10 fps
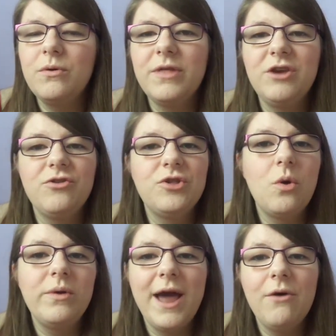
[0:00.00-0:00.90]
or they're just
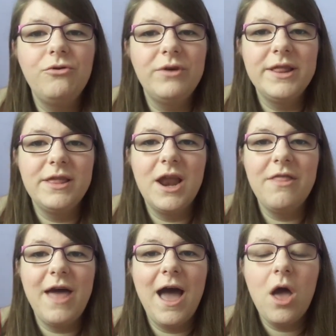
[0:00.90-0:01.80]
sold out or anything
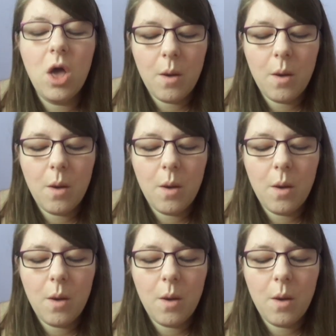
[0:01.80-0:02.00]
like that,